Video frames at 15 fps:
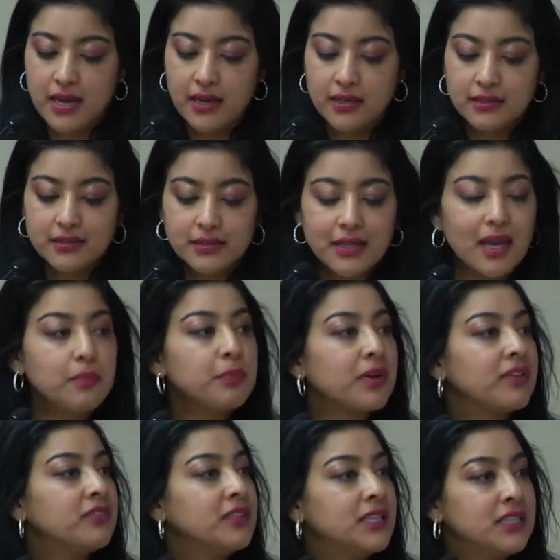gives me
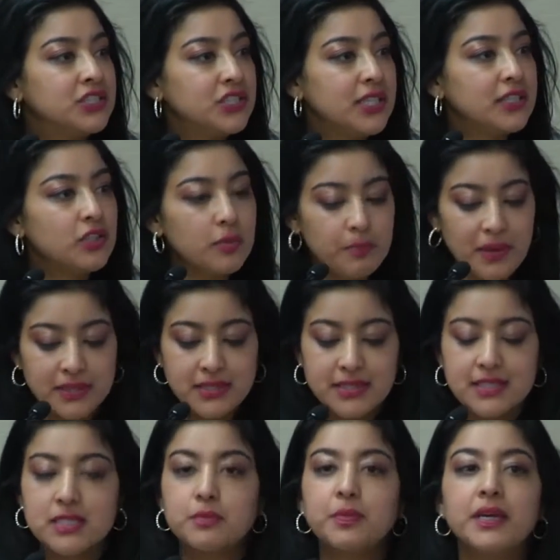great inspiration,
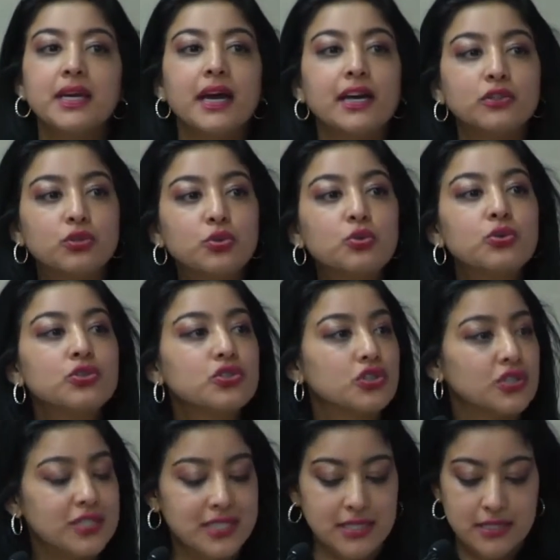and I feel very
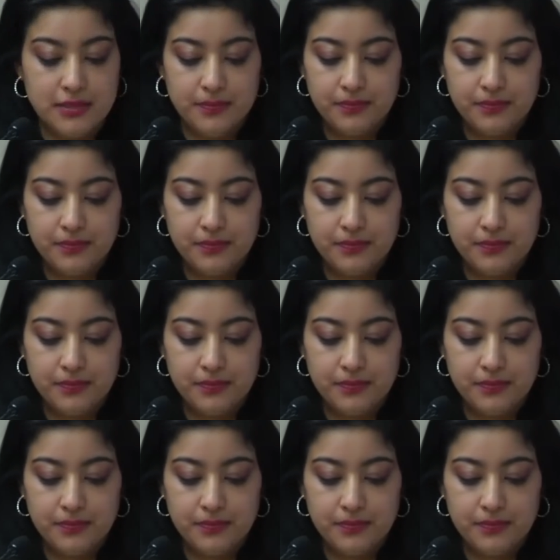privileged